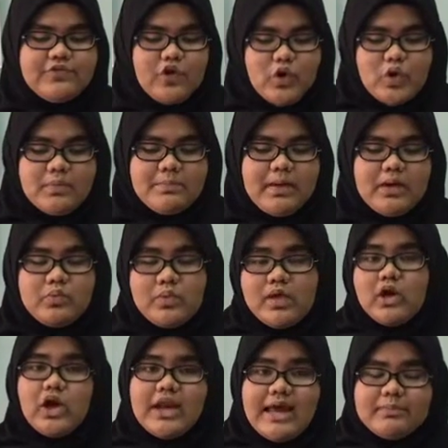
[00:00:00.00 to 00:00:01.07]
followed by wing
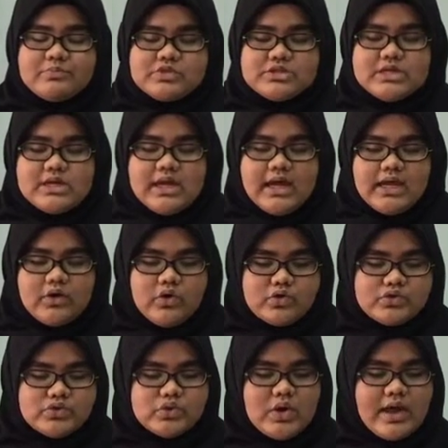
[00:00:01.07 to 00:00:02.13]
collapse. And
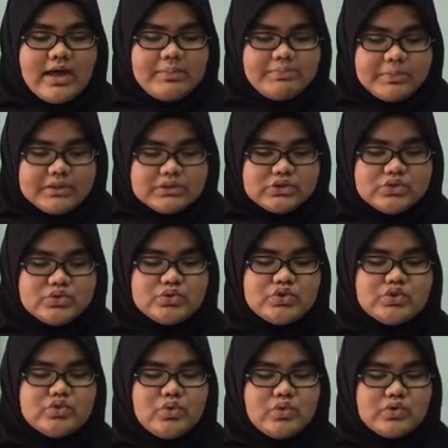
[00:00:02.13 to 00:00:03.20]
also happened to
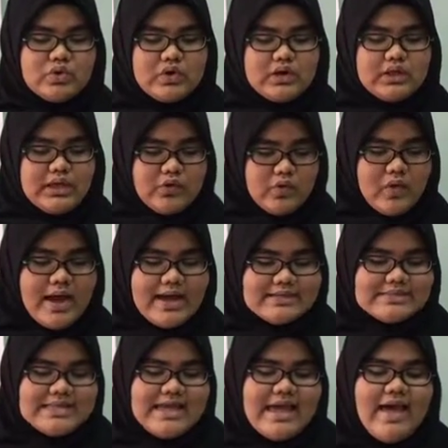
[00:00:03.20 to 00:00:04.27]

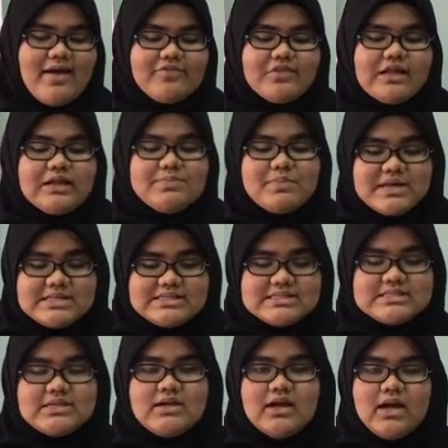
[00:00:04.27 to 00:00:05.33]
USAF
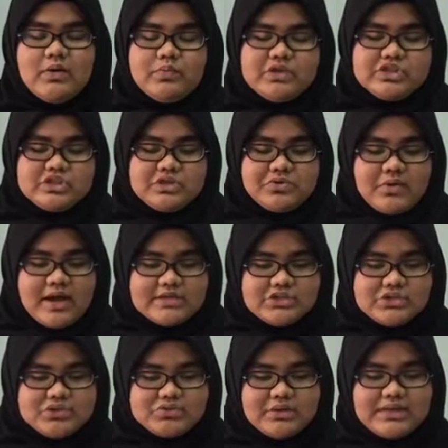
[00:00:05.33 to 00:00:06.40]
Thunderbirds, which crashed
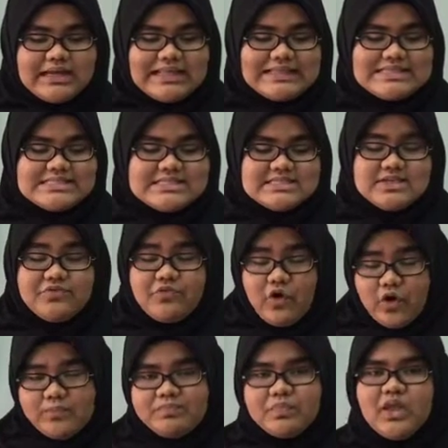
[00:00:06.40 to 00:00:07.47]
during
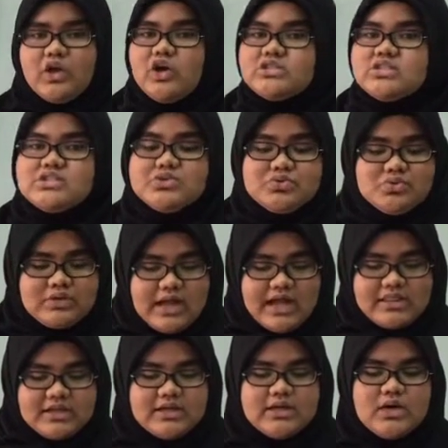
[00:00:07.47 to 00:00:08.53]
1964. It causes two
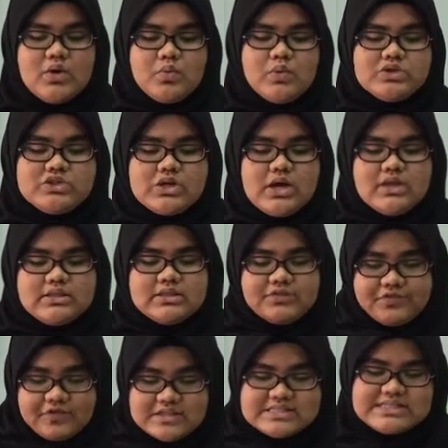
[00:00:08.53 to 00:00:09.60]
deaths, which the
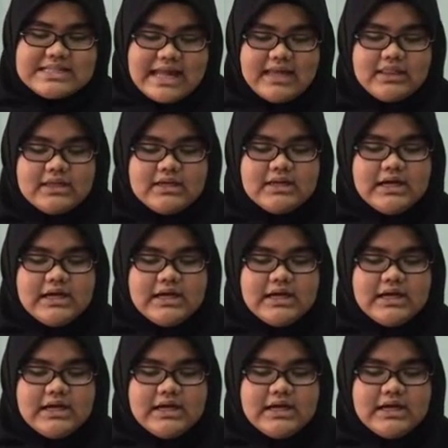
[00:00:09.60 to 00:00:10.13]
first death